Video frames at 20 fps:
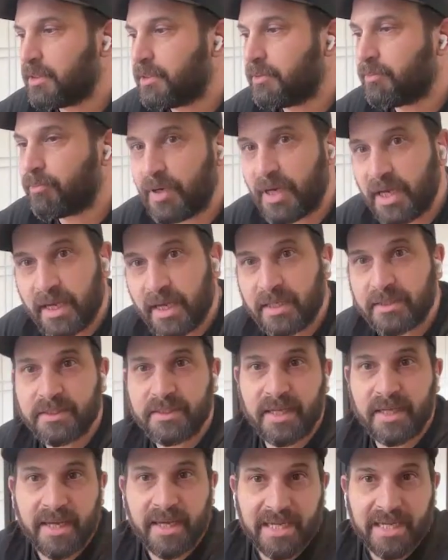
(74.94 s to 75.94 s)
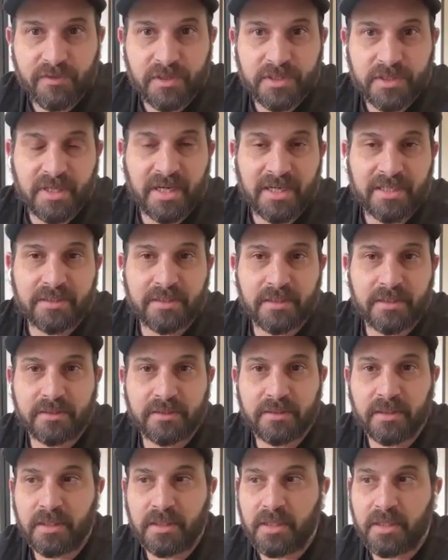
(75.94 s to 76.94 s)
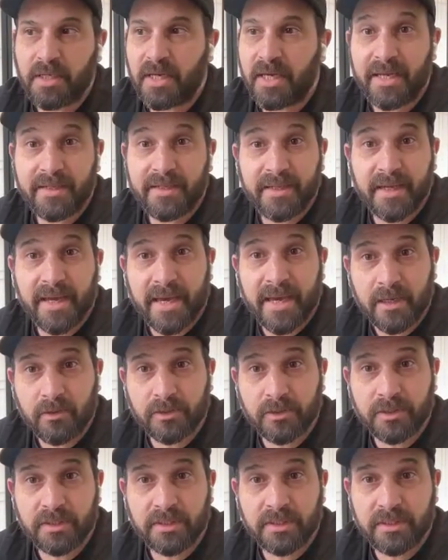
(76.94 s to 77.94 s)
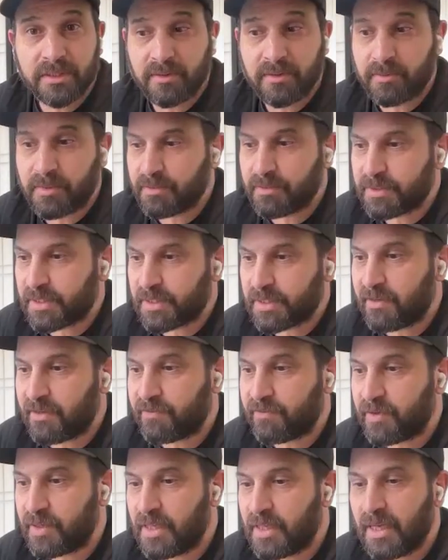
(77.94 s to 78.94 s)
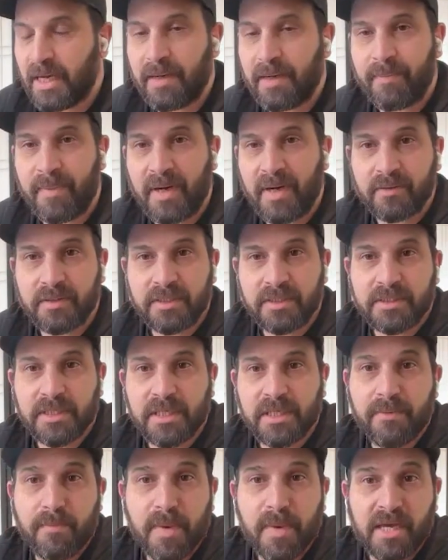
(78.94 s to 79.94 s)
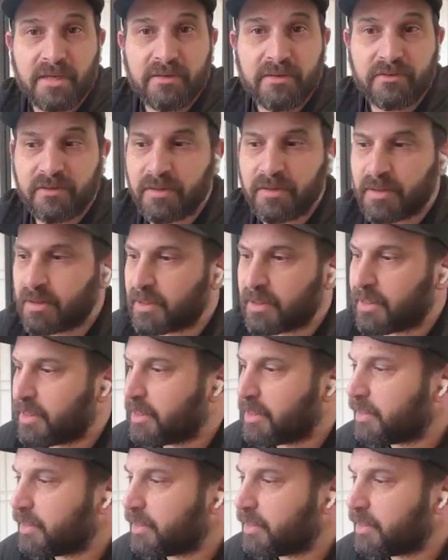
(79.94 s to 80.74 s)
the brands, the advertisers, and the ecosystem themselves about this amazing